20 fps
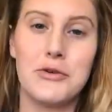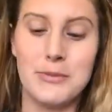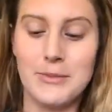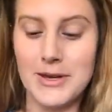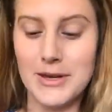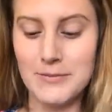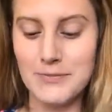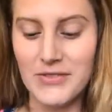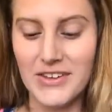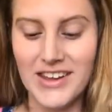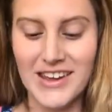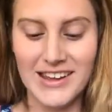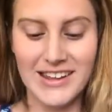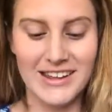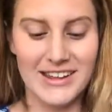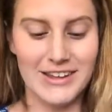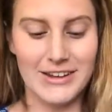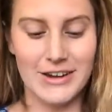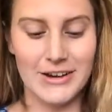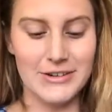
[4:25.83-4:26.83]
for me,
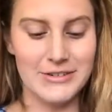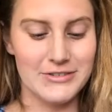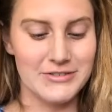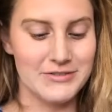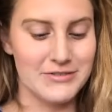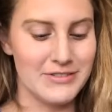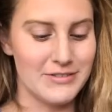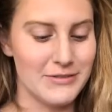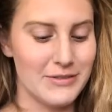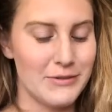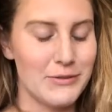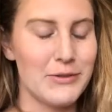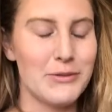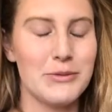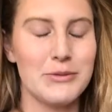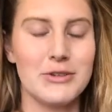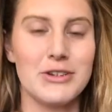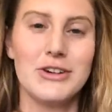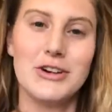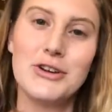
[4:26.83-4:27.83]
you know.
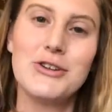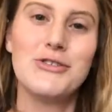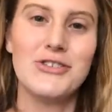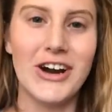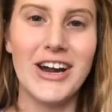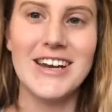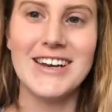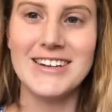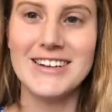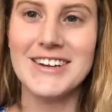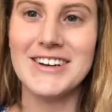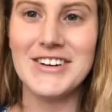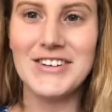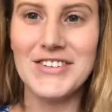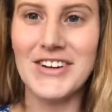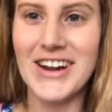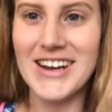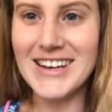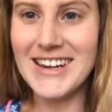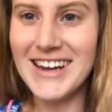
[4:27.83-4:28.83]
Good friend.
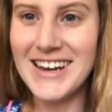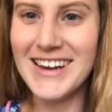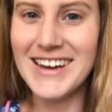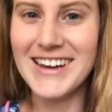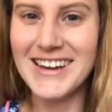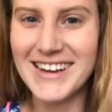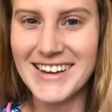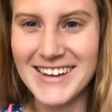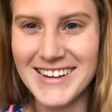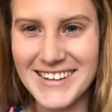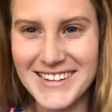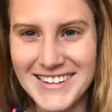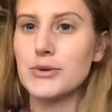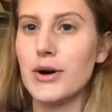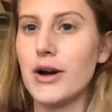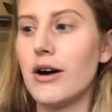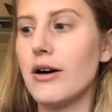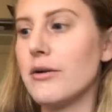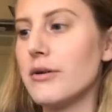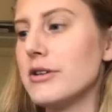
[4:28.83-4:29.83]

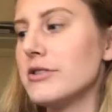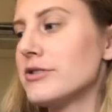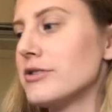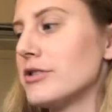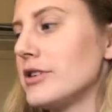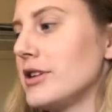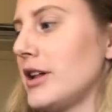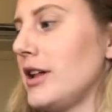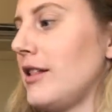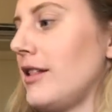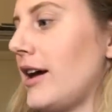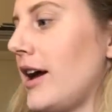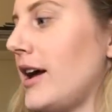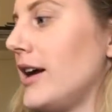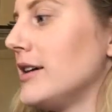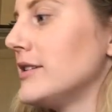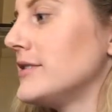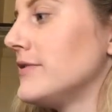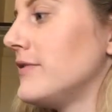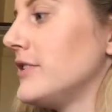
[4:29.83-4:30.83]
So I always really
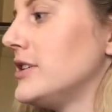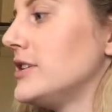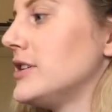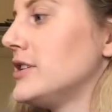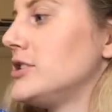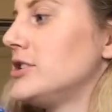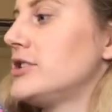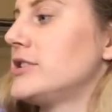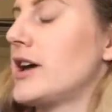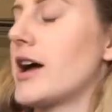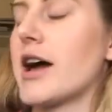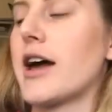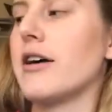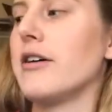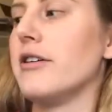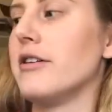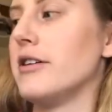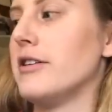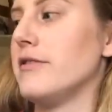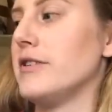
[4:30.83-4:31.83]
liked vintage
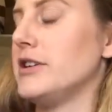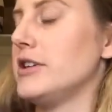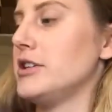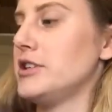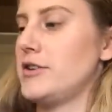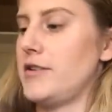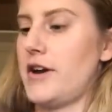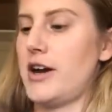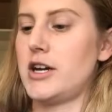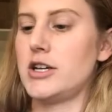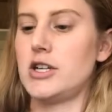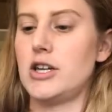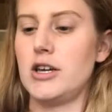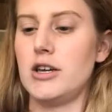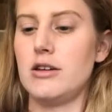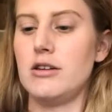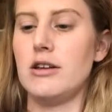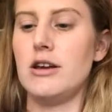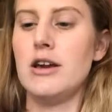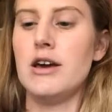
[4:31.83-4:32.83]
style and vintage
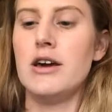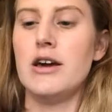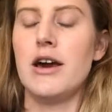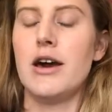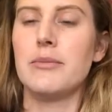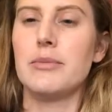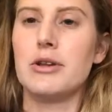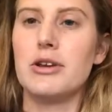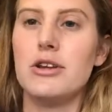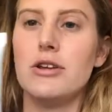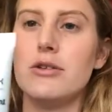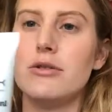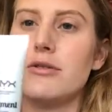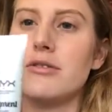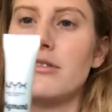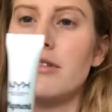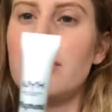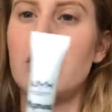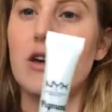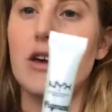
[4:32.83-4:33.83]
fashion. I'm gonna
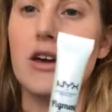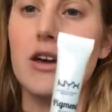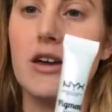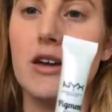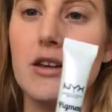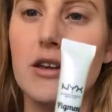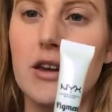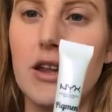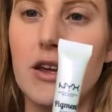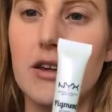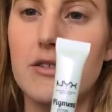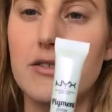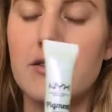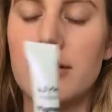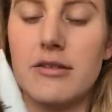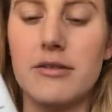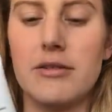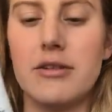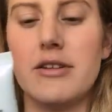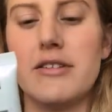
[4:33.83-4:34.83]
use the
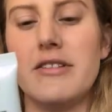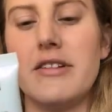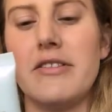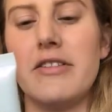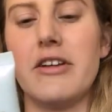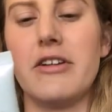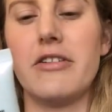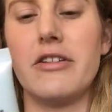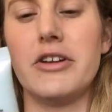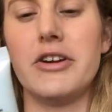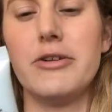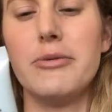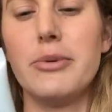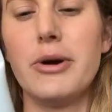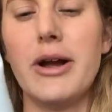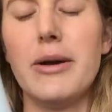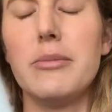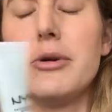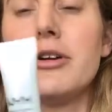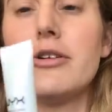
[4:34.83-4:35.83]
NYX, is it the glitter
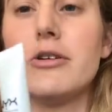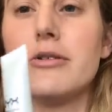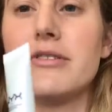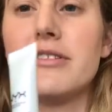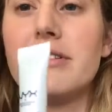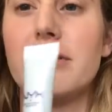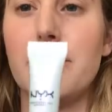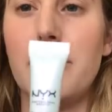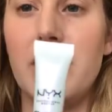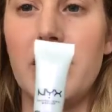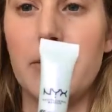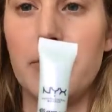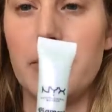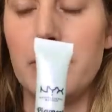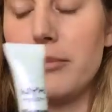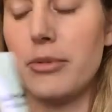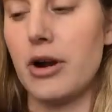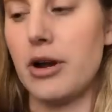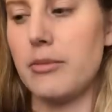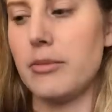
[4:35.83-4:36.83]
primer? No, it's the
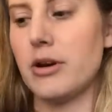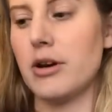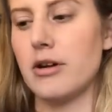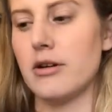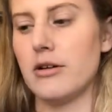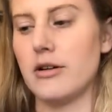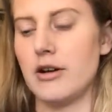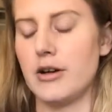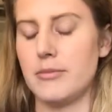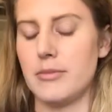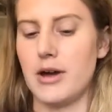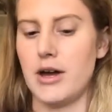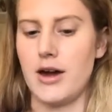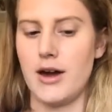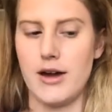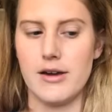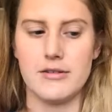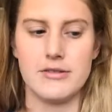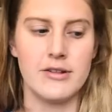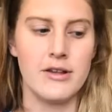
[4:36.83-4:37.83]
pigment primer on
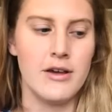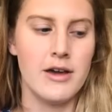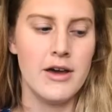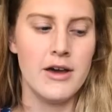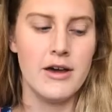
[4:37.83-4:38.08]
my eyes.